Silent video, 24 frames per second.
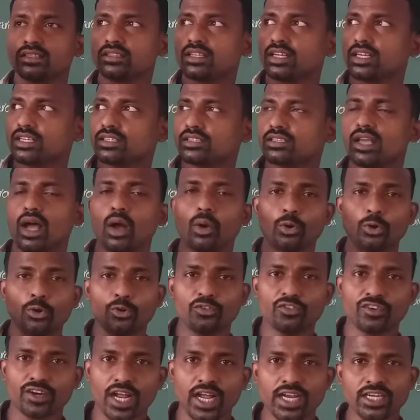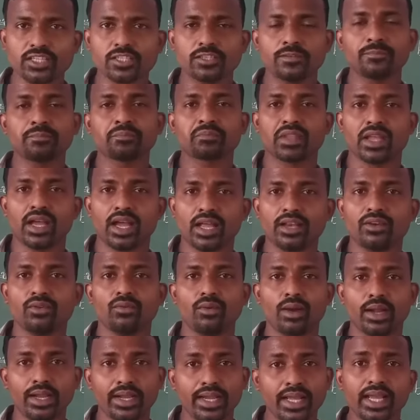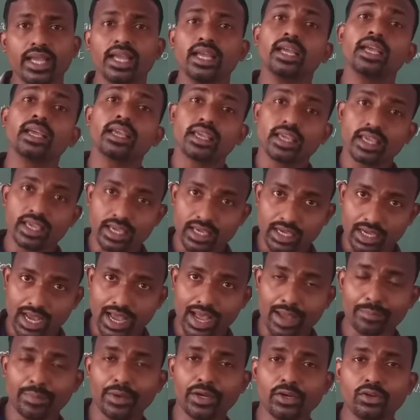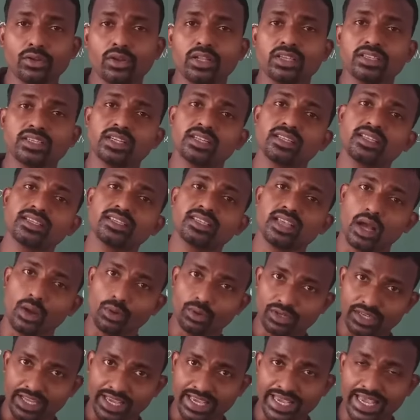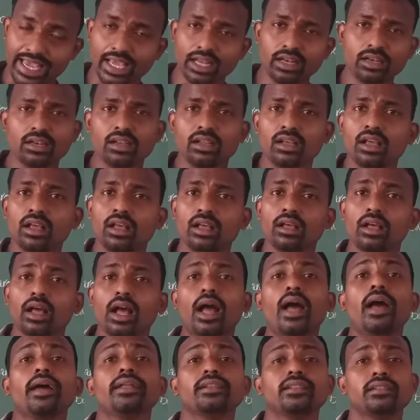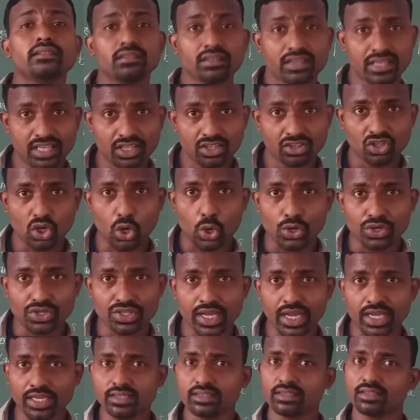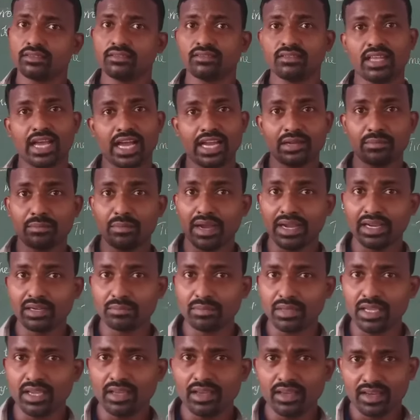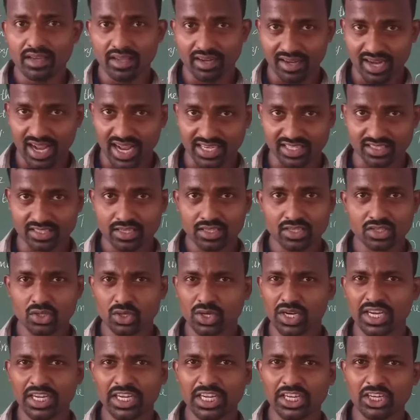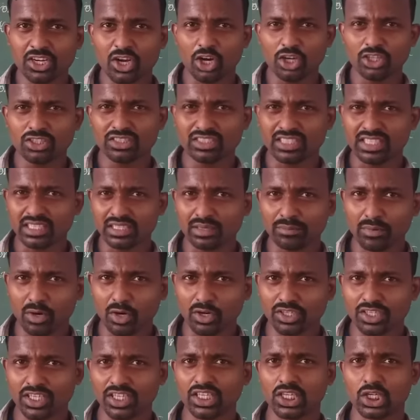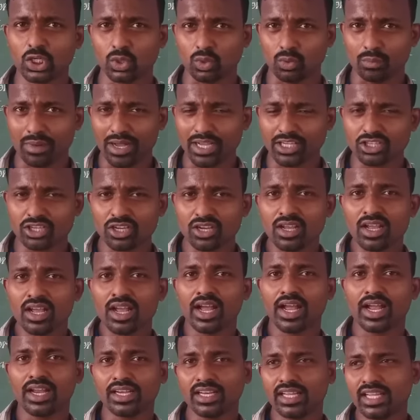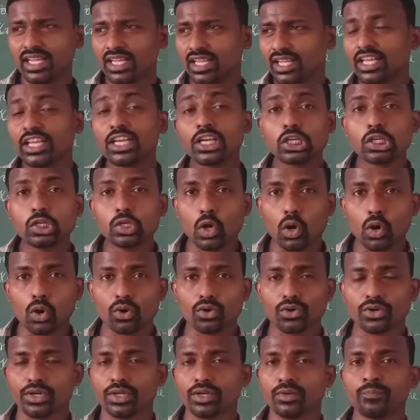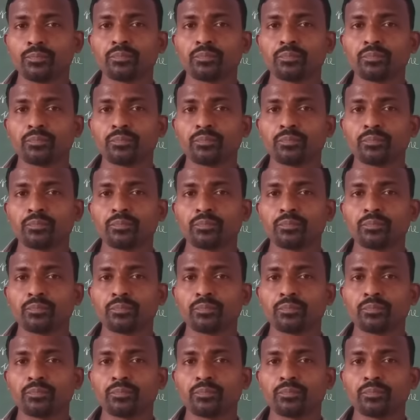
the sound of rats, and one day he happened to listen to sound again, and he thought that might be rats. So he did not think about it too much and he ignored.